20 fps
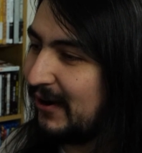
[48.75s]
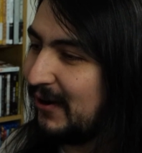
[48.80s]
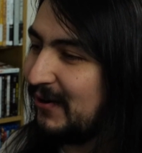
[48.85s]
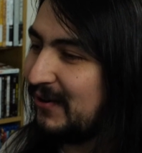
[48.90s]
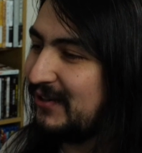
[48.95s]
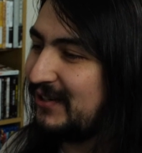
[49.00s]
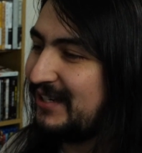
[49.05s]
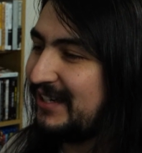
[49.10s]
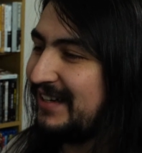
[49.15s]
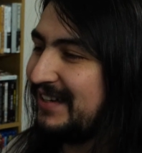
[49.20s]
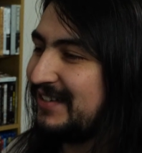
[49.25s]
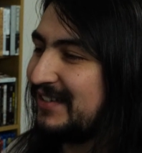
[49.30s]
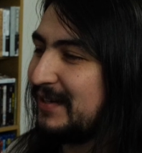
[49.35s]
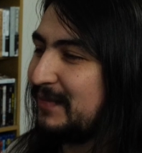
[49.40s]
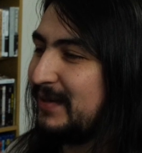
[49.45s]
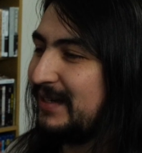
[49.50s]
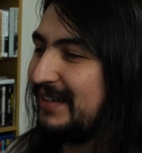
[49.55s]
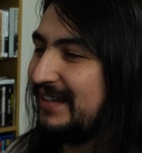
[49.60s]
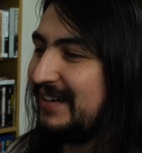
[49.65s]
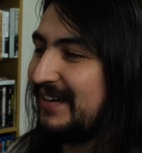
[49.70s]
Oh shit,
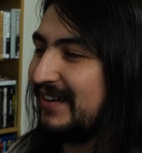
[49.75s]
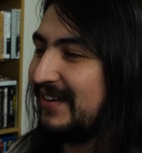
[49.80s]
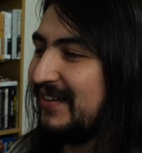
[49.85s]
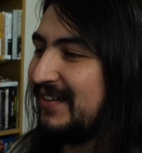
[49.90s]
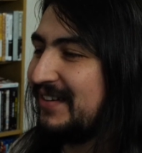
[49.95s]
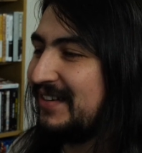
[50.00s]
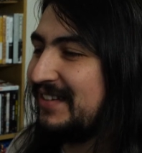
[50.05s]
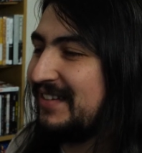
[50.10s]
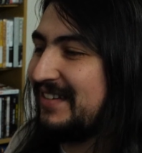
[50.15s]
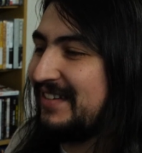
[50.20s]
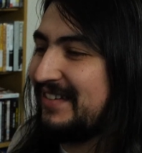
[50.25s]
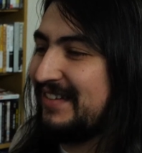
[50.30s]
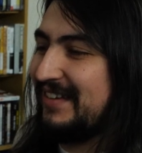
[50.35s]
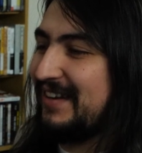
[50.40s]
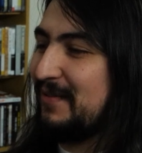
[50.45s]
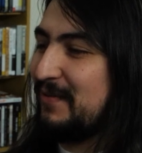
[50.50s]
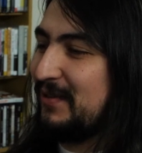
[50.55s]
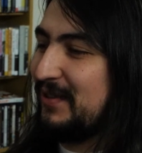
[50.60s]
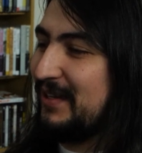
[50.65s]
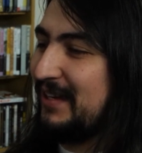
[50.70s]
Jamie Lee Curtis and
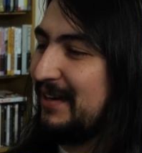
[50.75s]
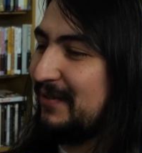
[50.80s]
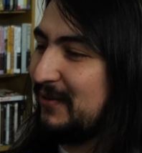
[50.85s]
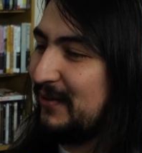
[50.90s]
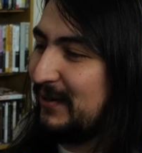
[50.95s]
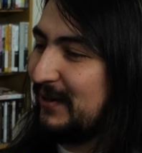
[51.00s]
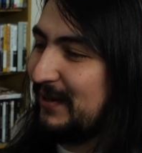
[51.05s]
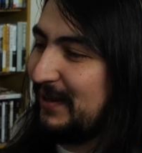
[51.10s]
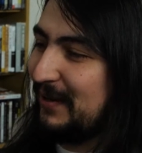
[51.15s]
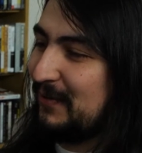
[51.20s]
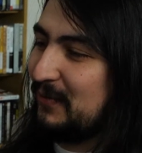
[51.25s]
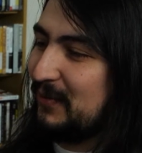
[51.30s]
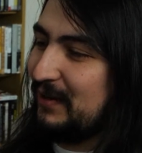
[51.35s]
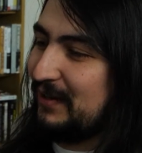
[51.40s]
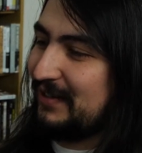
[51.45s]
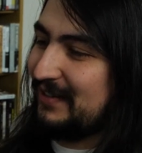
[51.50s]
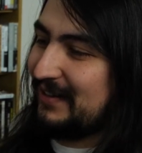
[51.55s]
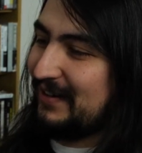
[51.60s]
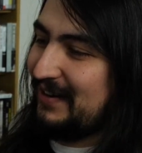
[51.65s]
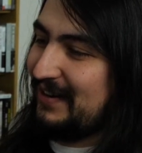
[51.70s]
Everything Everywhere All at
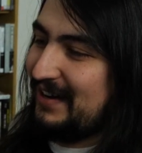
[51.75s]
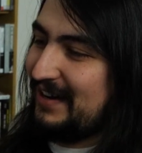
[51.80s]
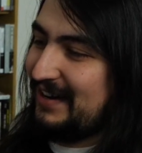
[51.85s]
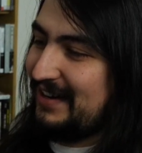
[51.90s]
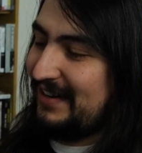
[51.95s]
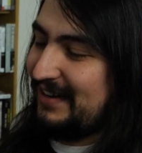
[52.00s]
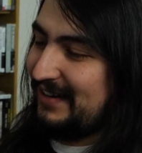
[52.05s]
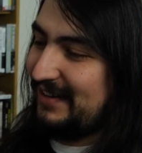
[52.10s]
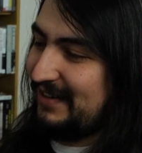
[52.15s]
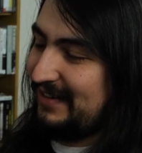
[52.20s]
Once, alright.